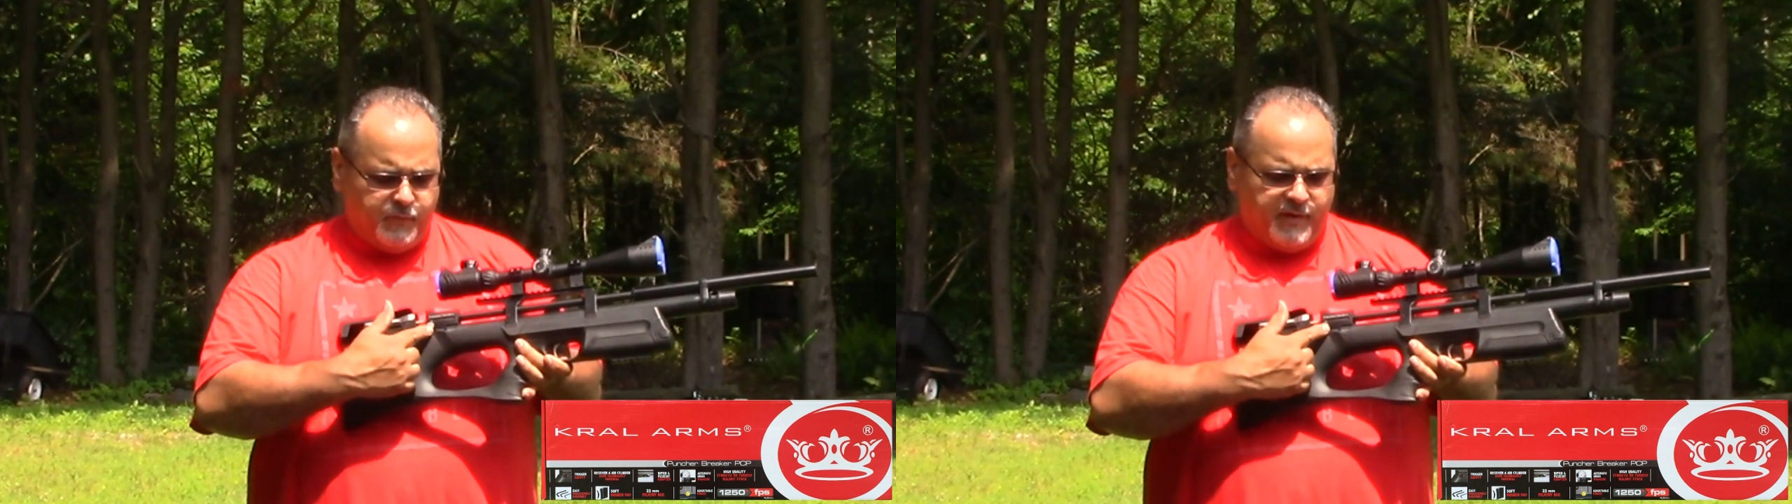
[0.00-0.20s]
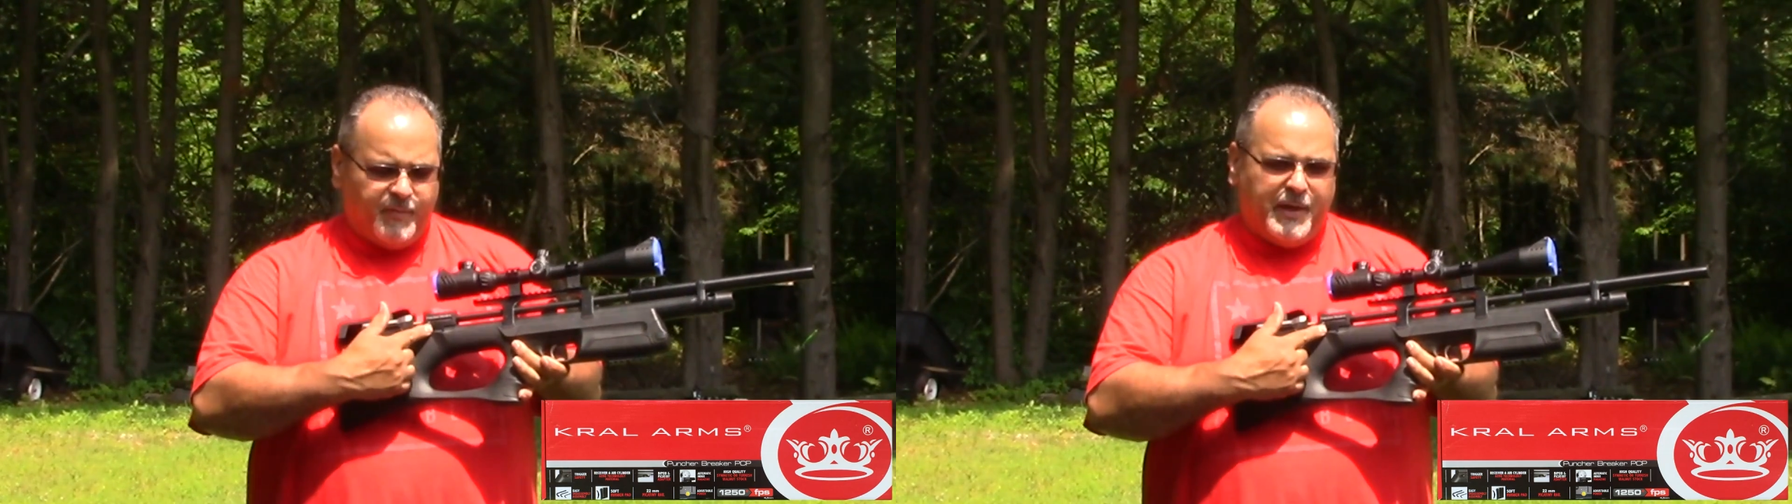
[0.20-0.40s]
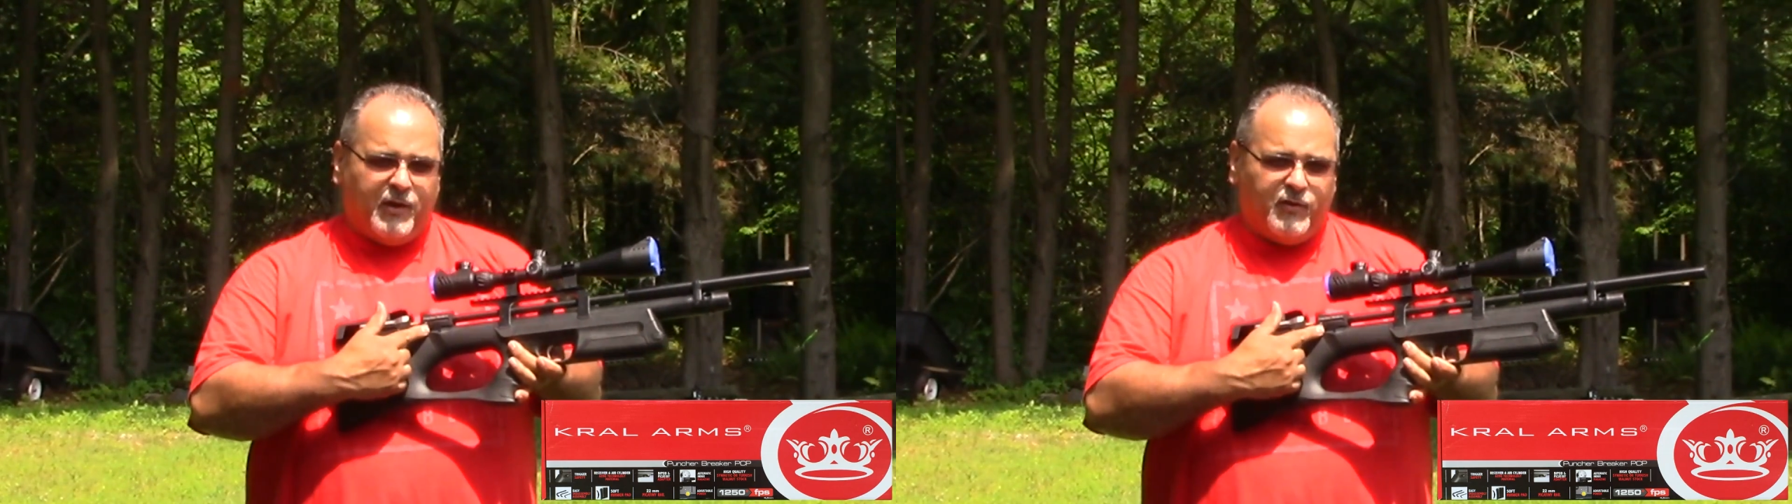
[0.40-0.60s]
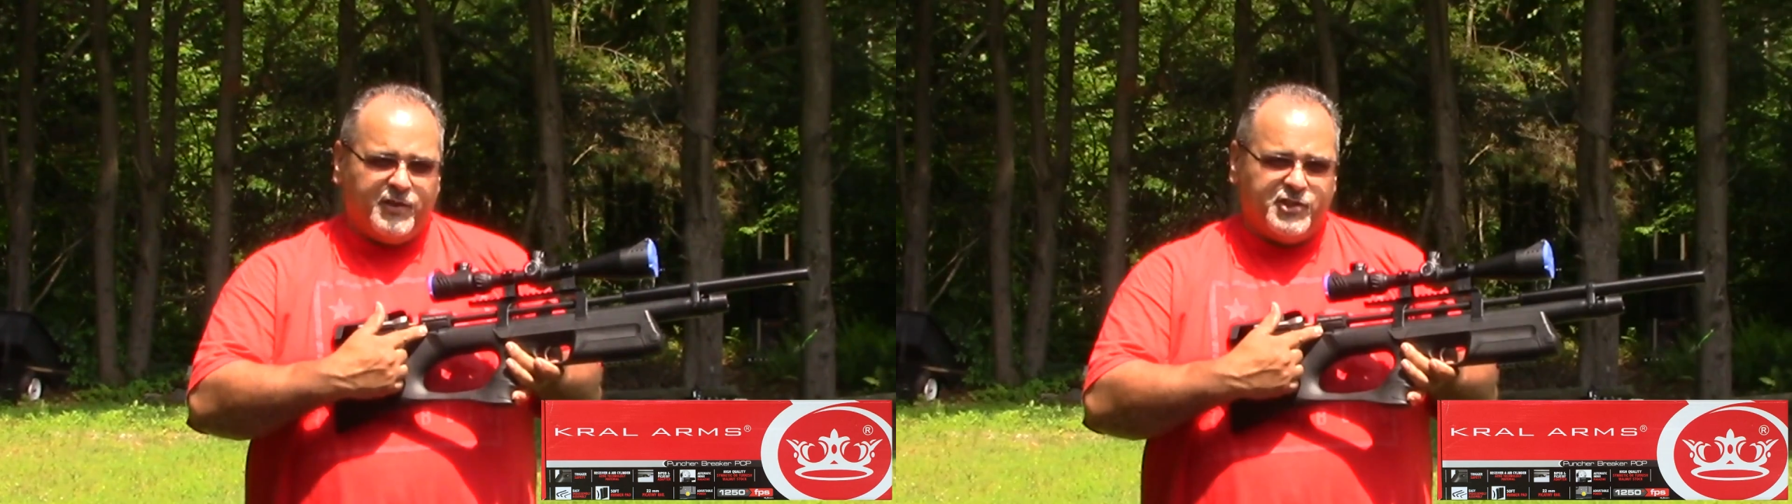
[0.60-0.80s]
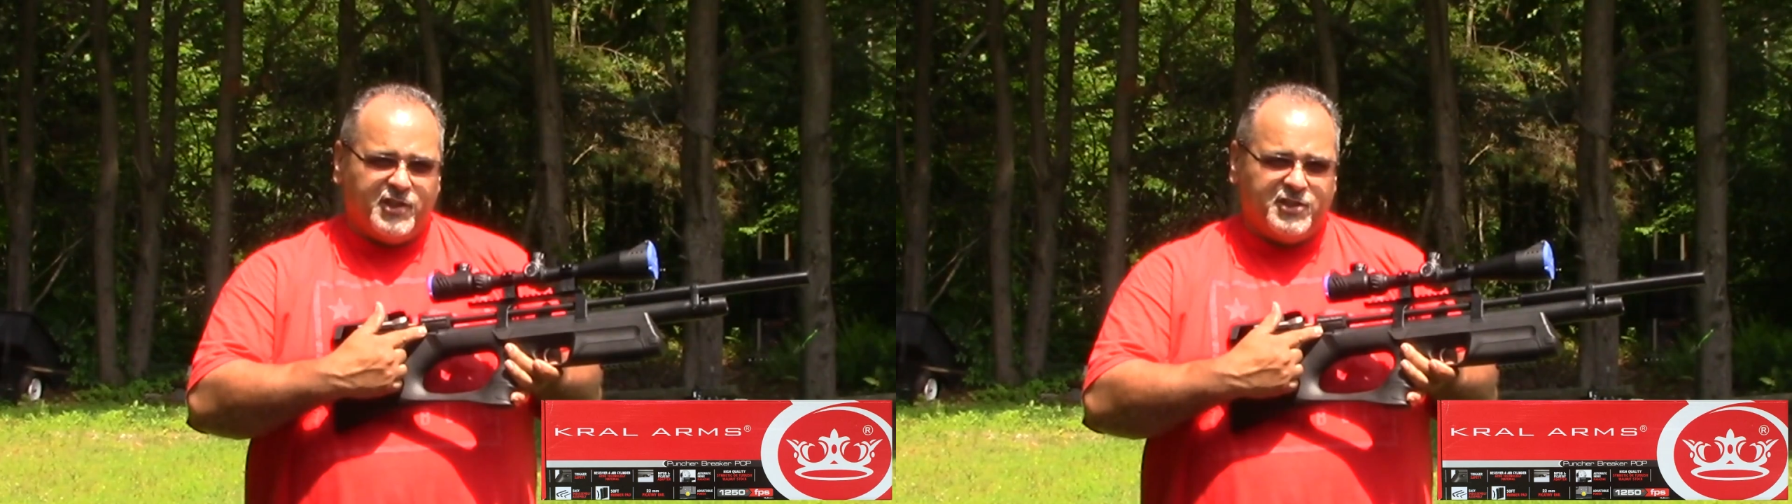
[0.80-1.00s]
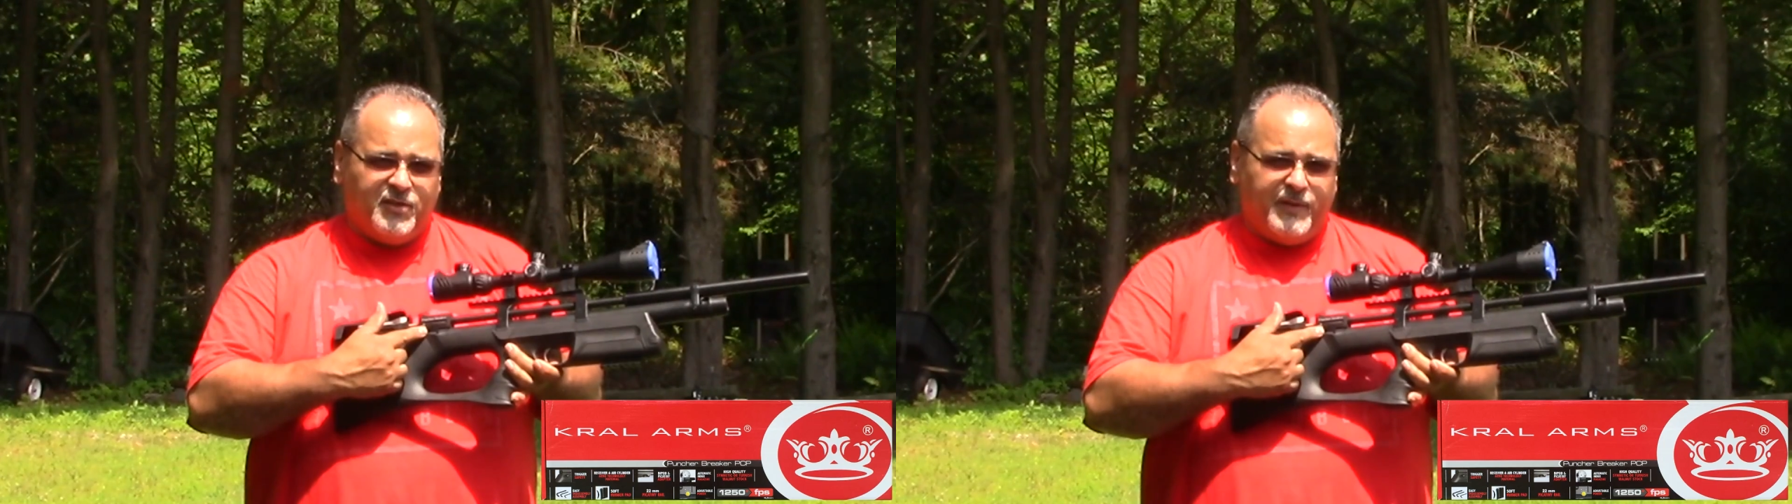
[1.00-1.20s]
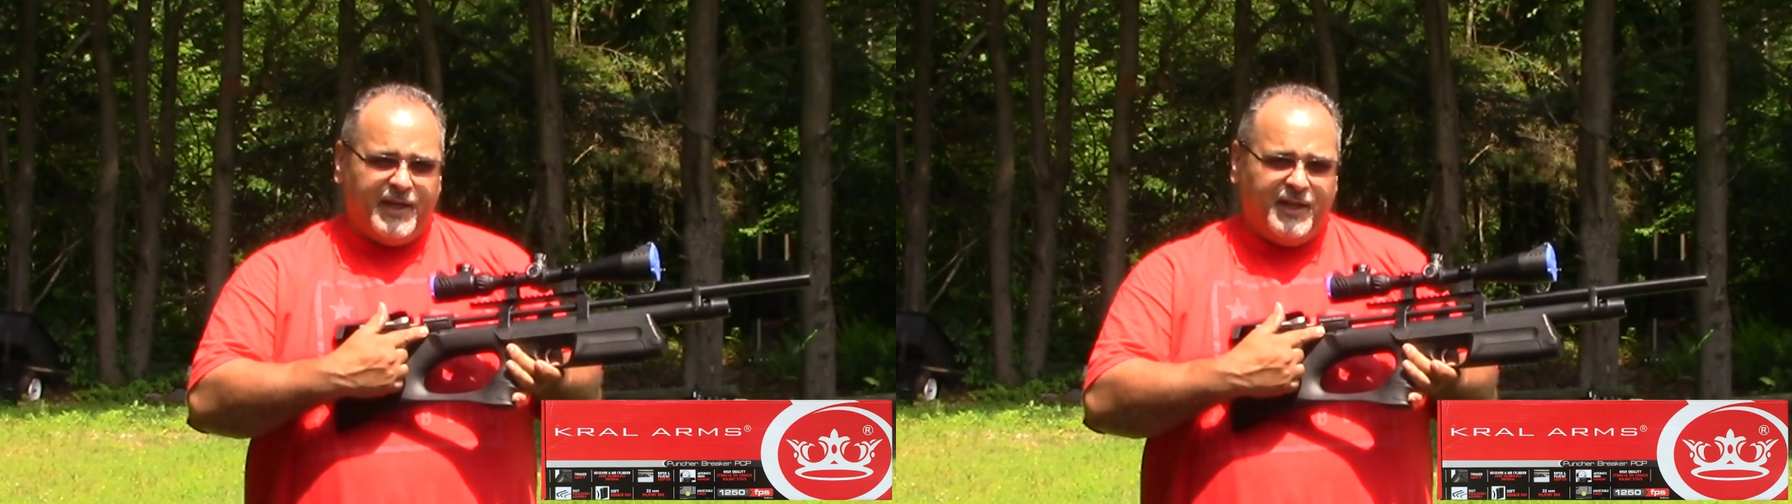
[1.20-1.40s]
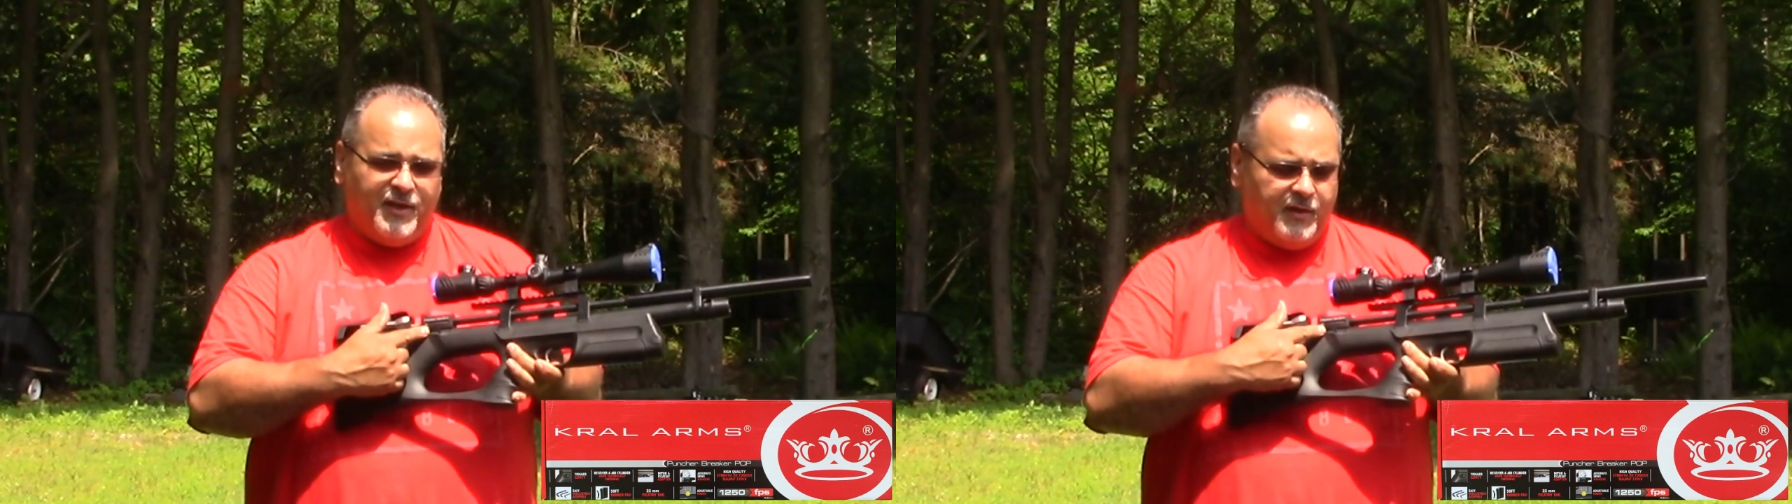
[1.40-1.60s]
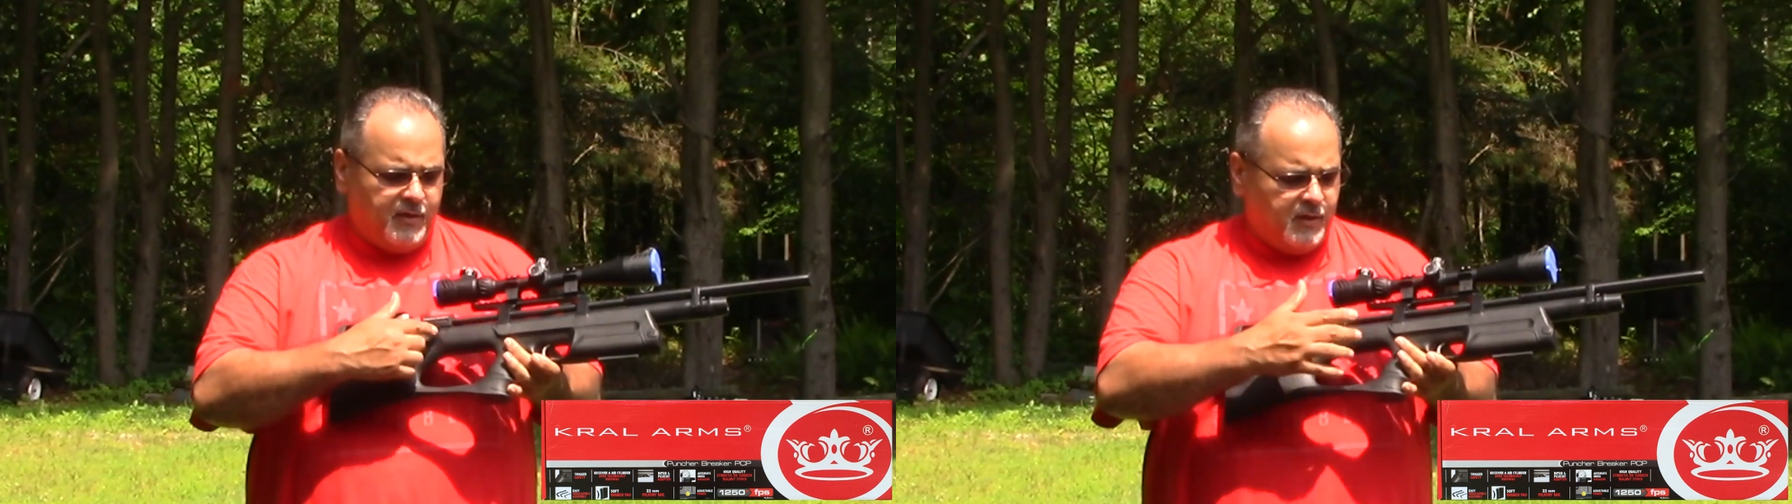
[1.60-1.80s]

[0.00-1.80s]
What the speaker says: We have a power adjuster right here,